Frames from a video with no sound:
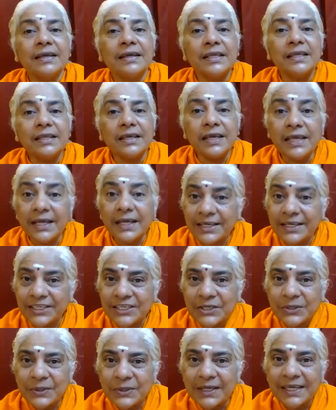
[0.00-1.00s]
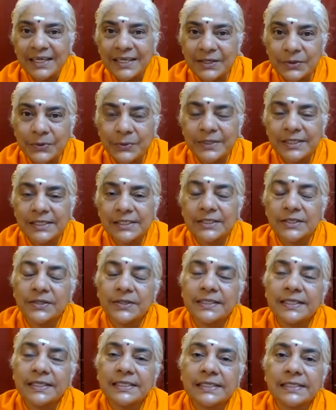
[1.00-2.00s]
In the Eka Shloki, you know, we
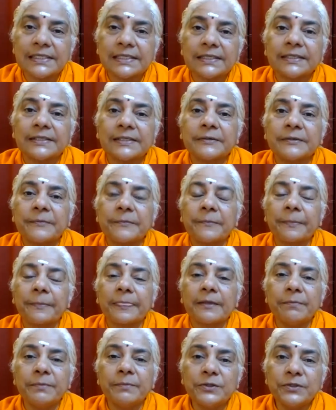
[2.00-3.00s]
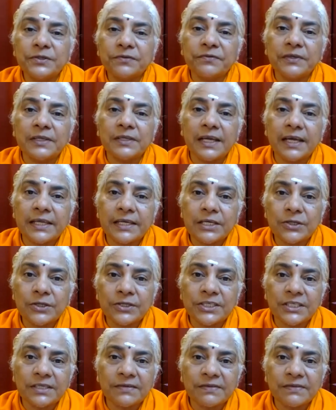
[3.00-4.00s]
saw this um, beautiful
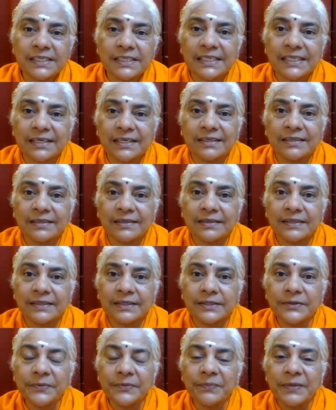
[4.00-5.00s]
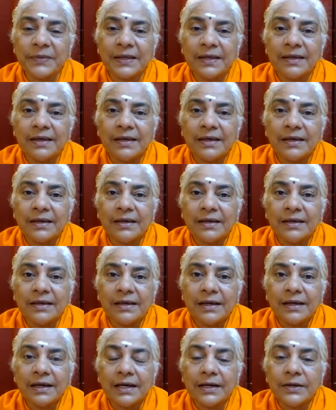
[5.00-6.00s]
analogy of the sun. You know?
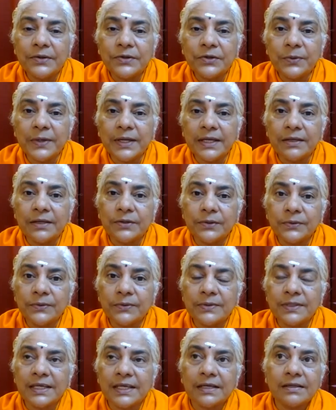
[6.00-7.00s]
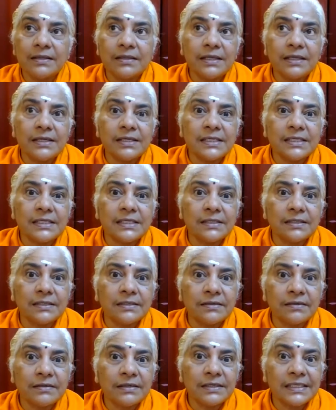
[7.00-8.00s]
How do I know that there is
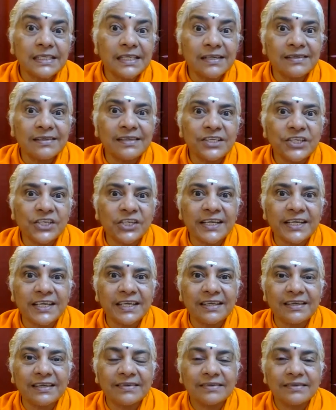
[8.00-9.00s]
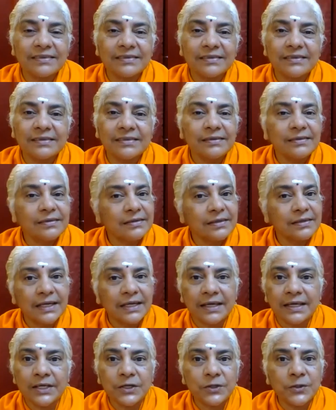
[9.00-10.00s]
the sun shining?
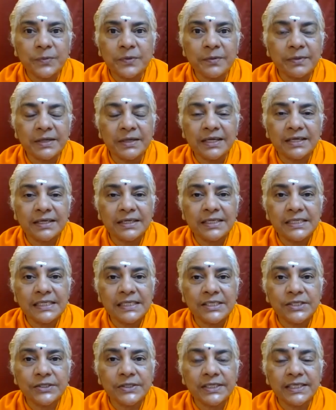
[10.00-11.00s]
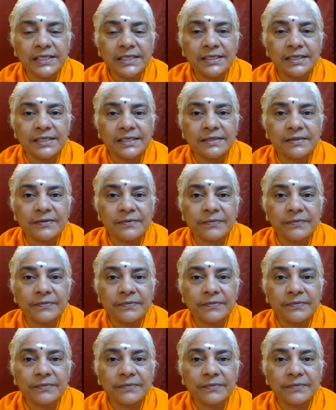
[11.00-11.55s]
I open my eyes to see it.